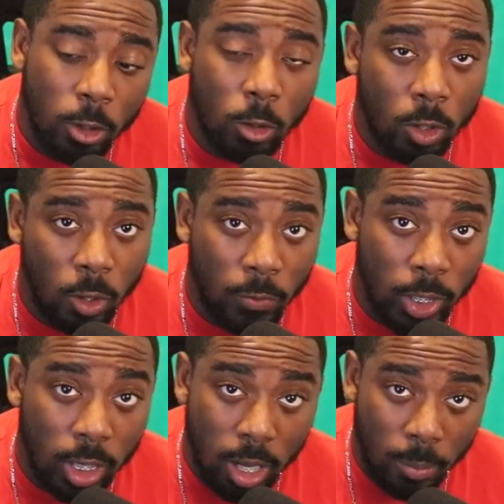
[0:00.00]
So don't
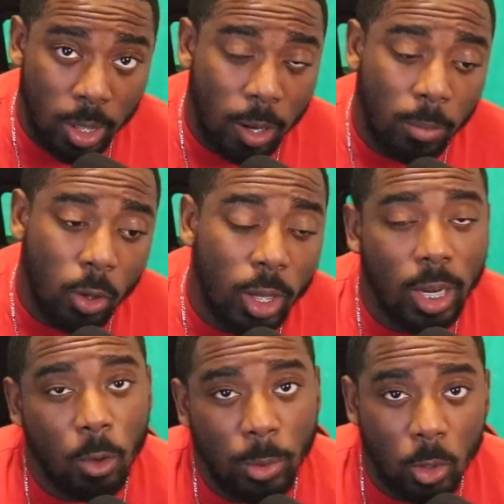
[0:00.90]
forget, comment down below. And
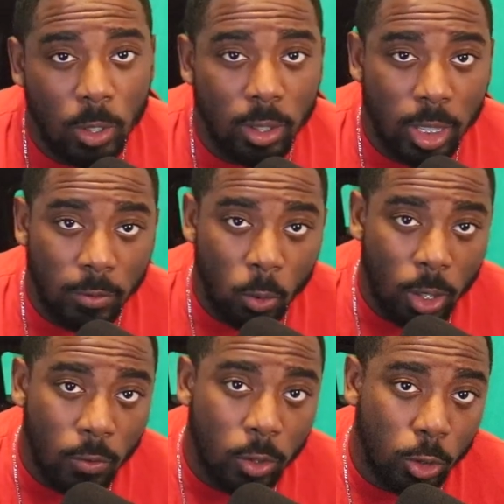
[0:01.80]
I will be doing a giveaway
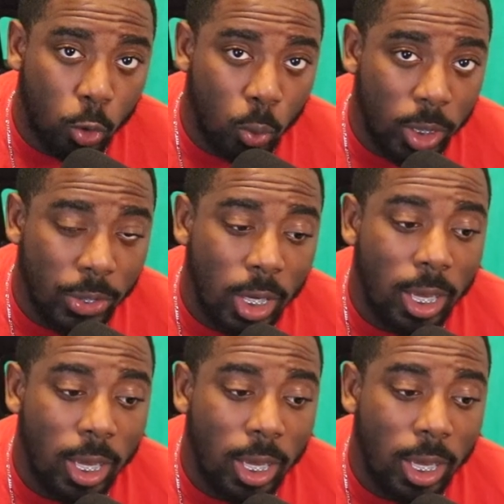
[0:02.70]
over on Twitch.